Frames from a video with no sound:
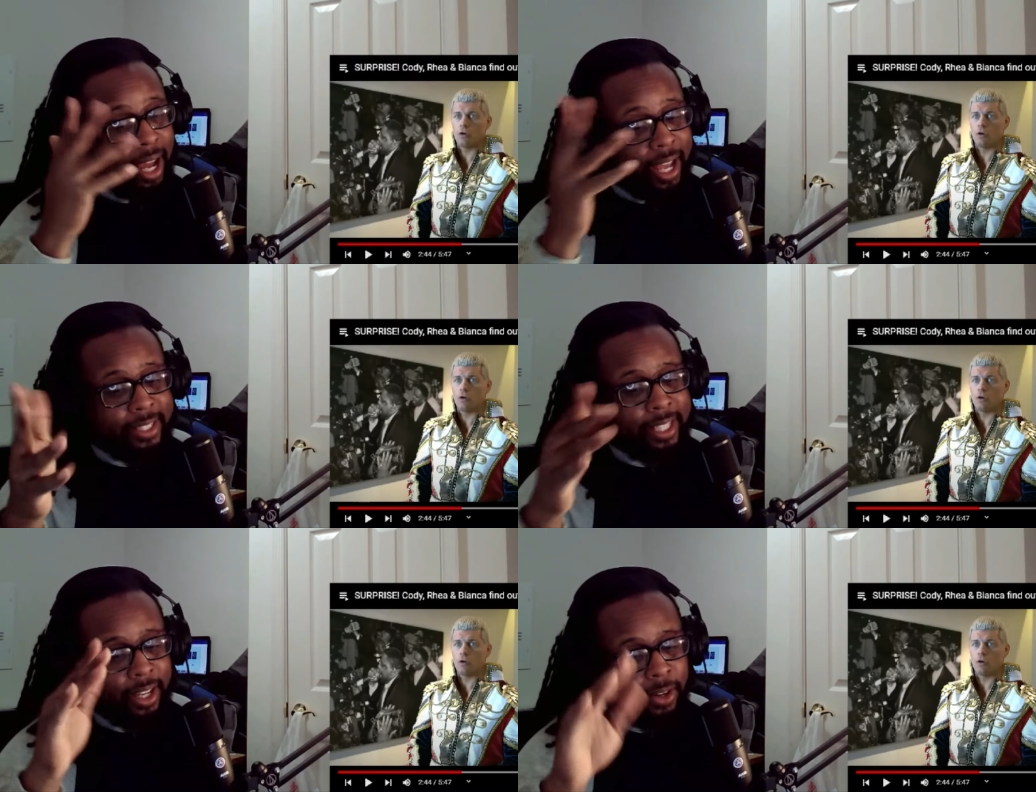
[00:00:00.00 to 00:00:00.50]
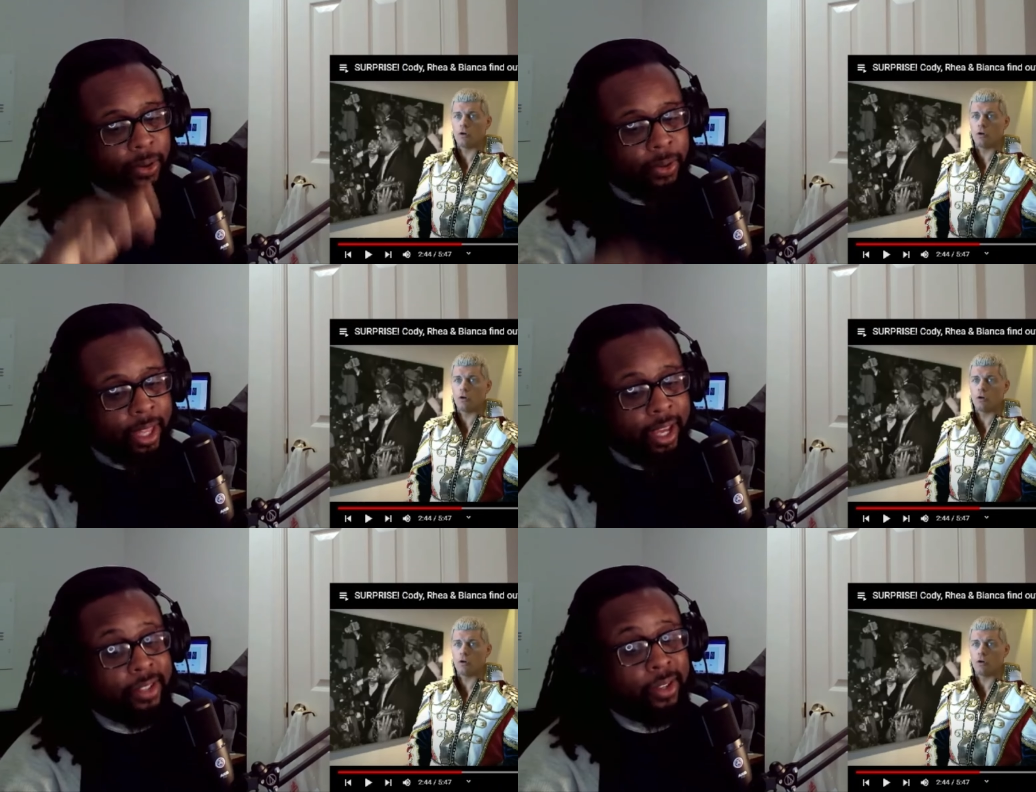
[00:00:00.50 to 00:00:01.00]
Speaker 1: saw all
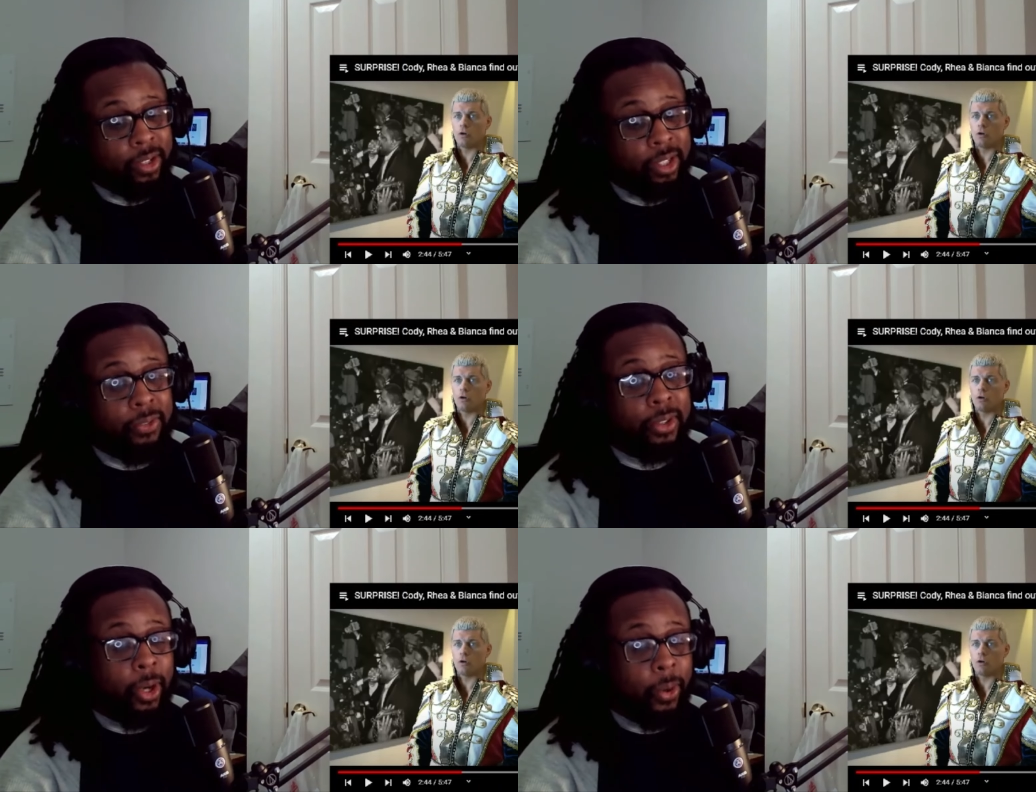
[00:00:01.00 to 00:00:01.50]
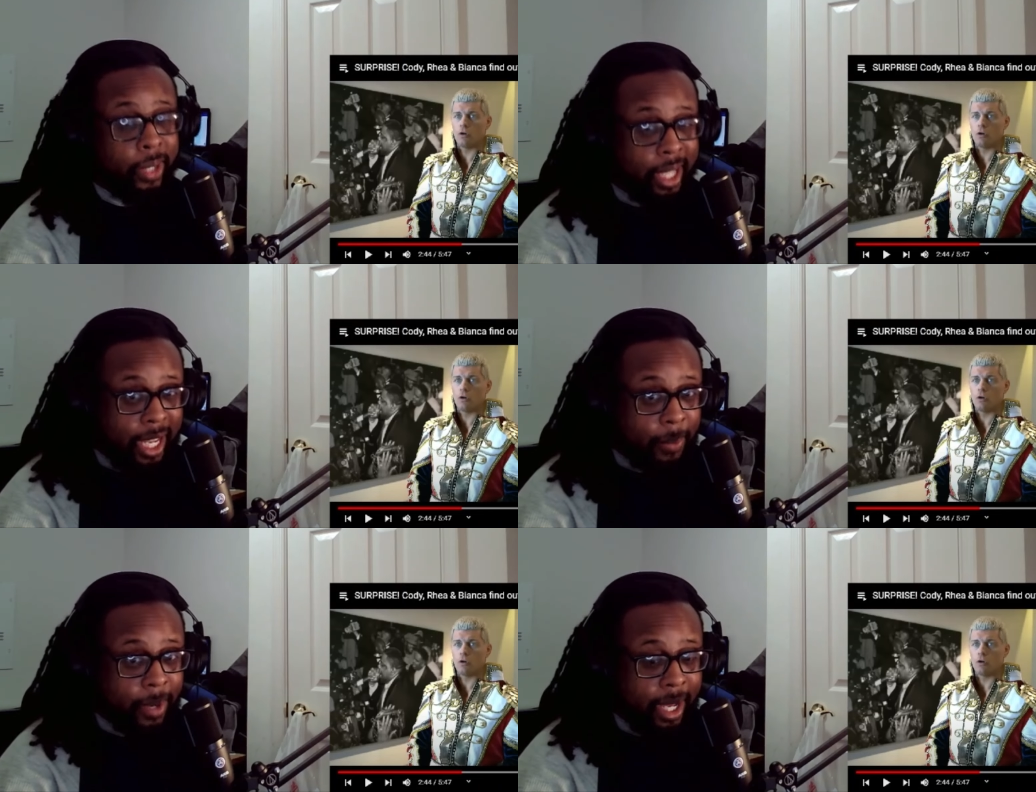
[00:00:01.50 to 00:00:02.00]
that. It's also for Cody
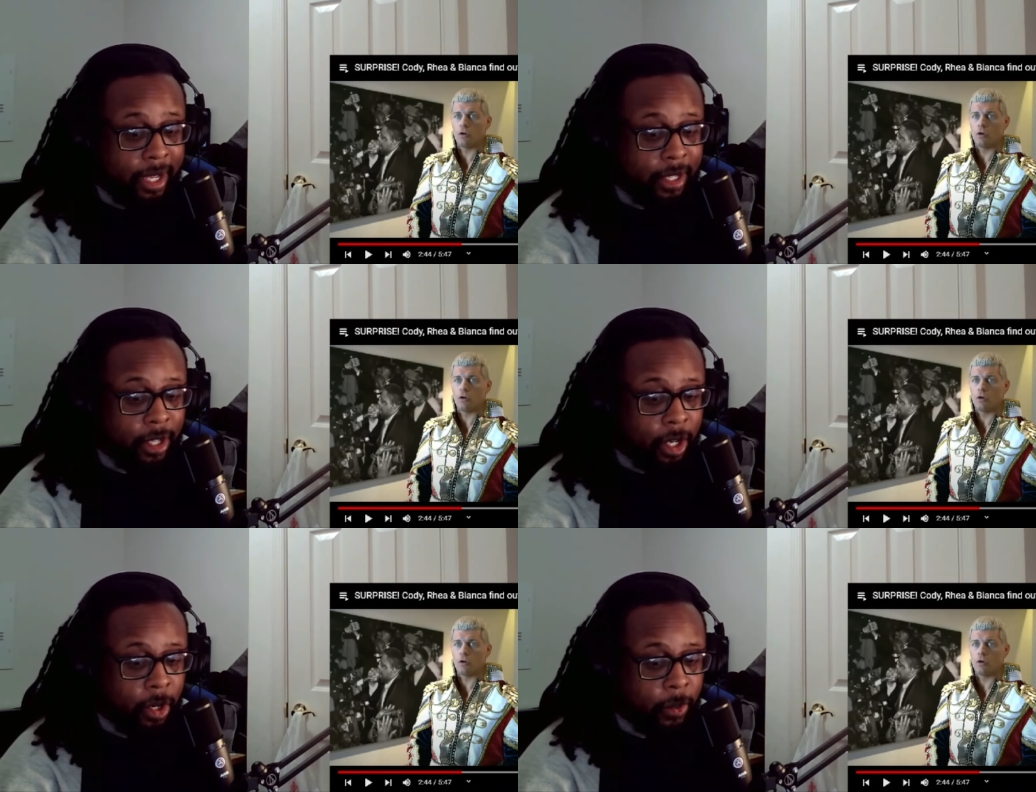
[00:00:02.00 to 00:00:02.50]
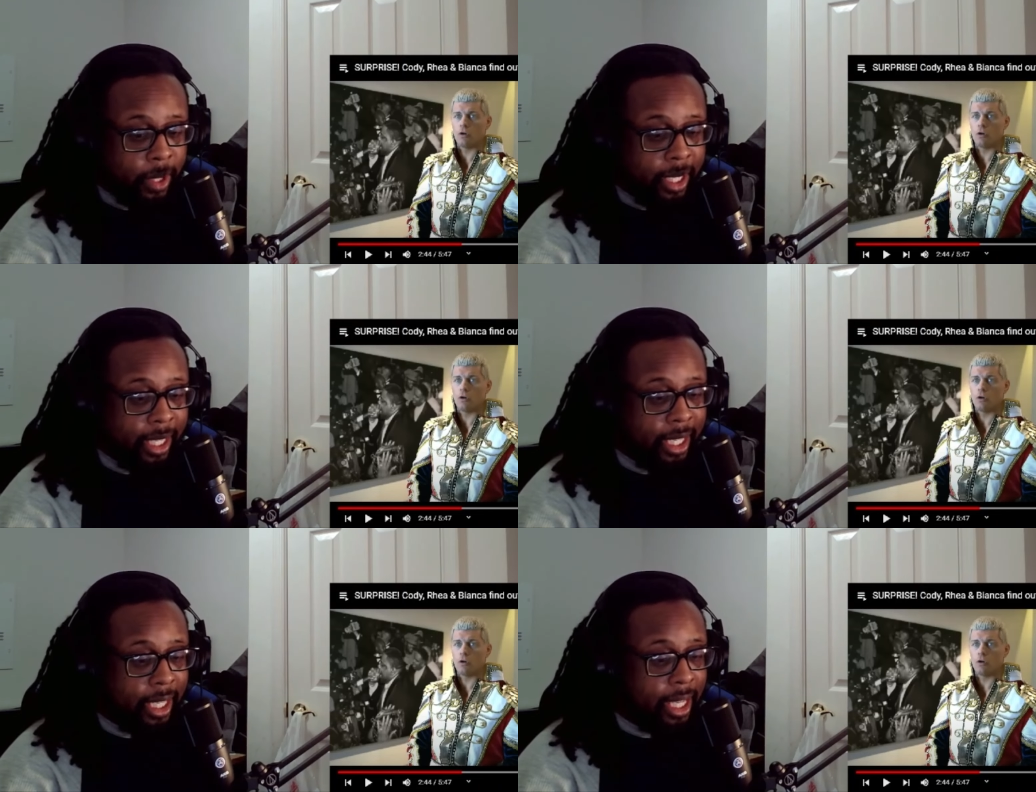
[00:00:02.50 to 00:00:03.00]
anyway. You know,
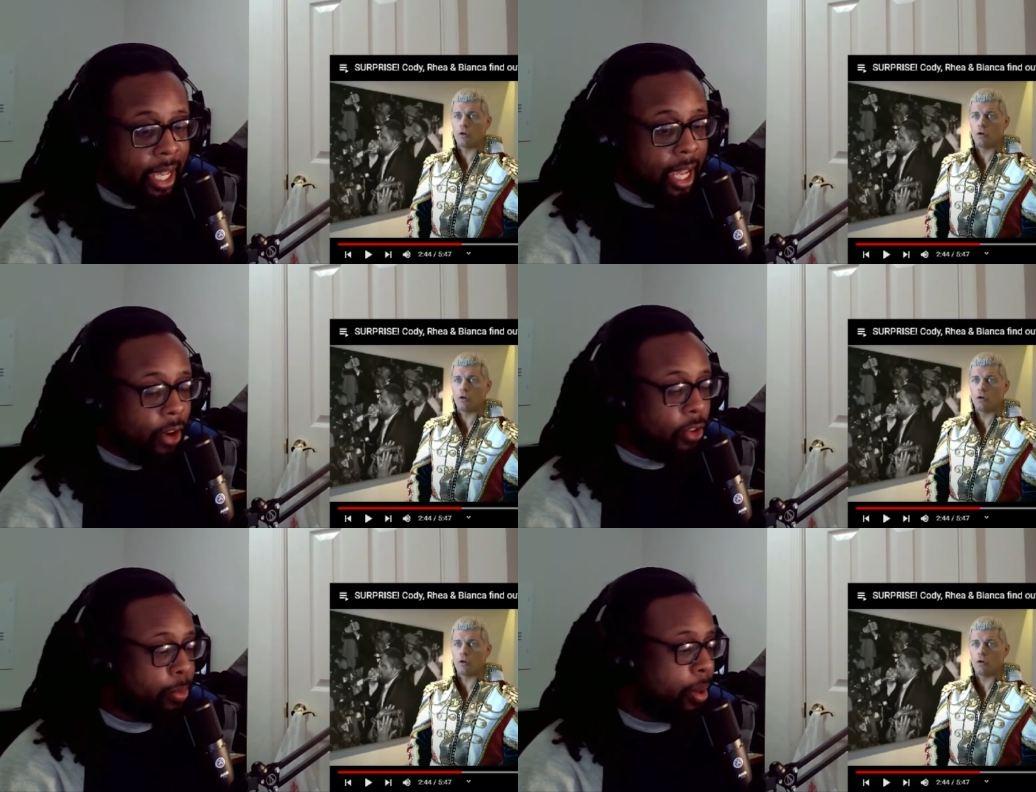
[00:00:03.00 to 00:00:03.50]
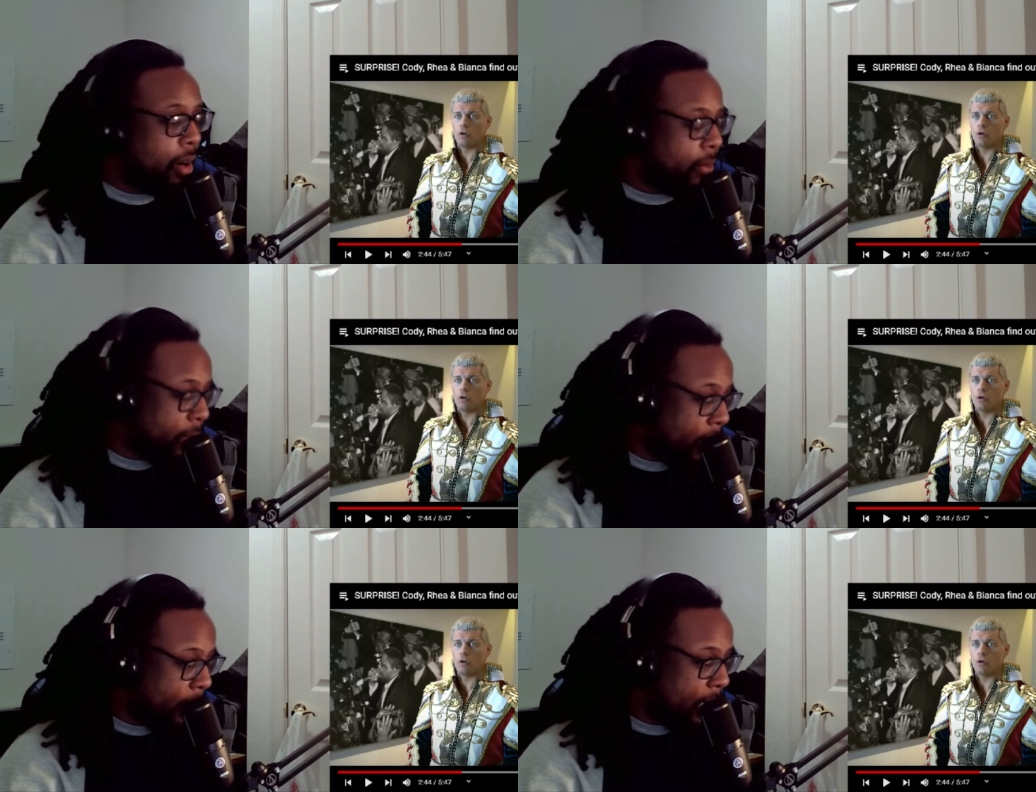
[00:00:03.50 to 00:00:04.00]
he was part of
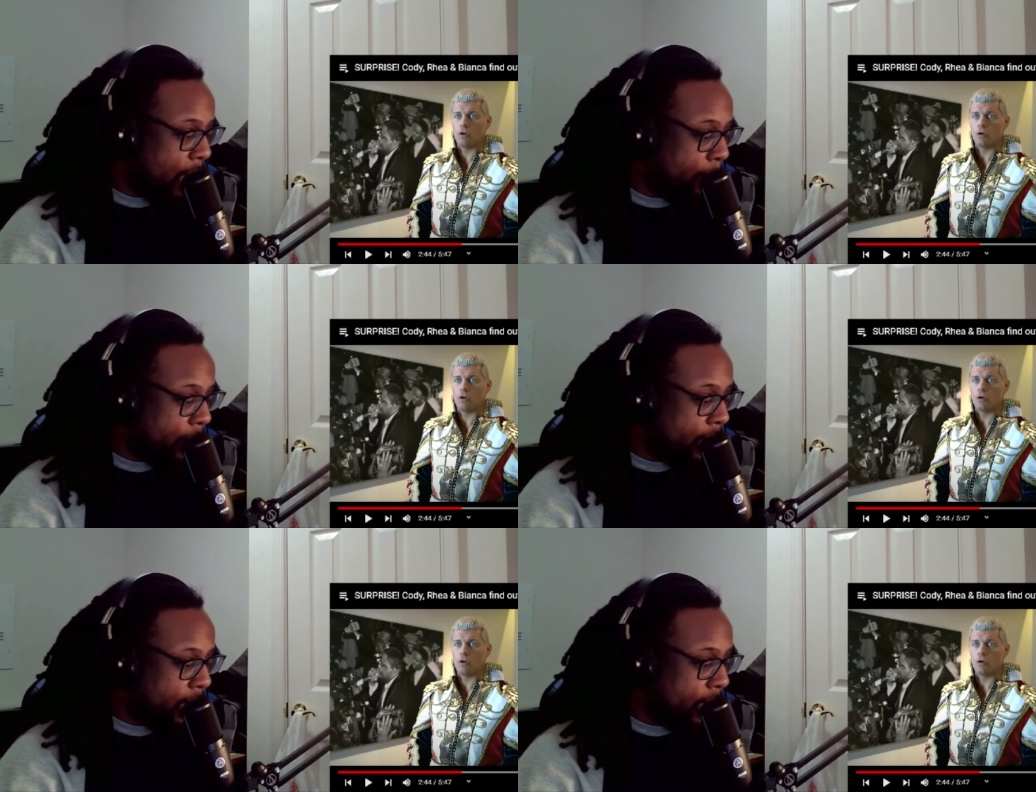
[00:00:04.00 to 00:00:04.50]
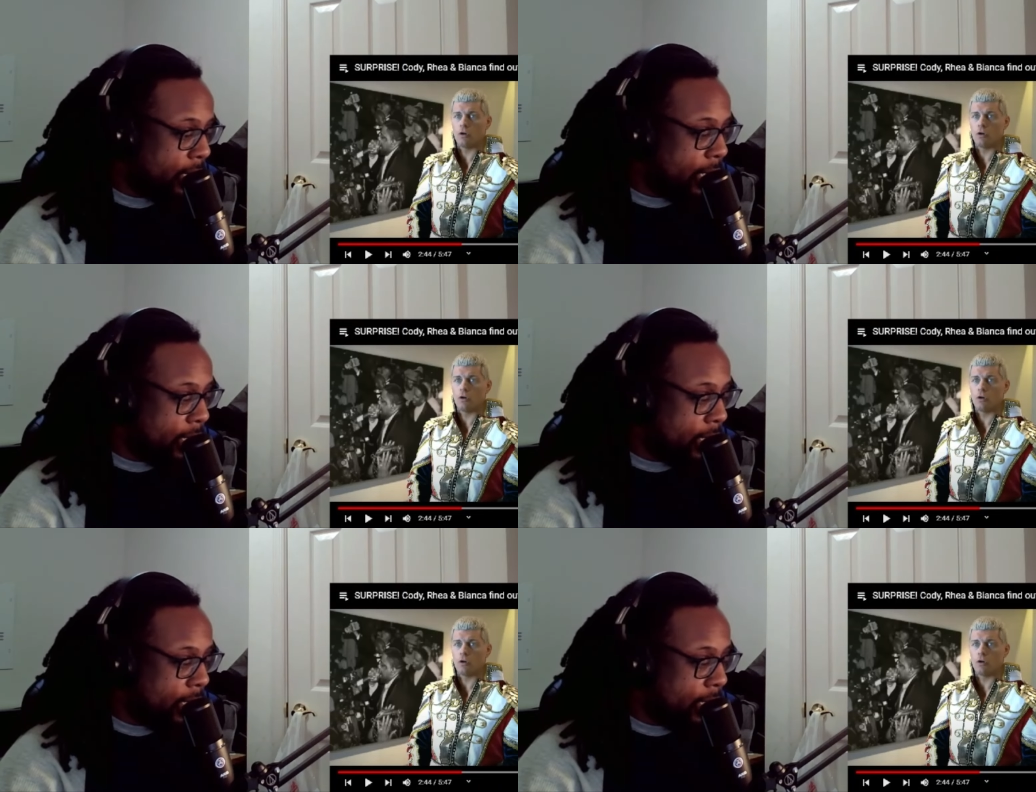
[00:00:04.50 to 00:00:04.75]
another company, getting it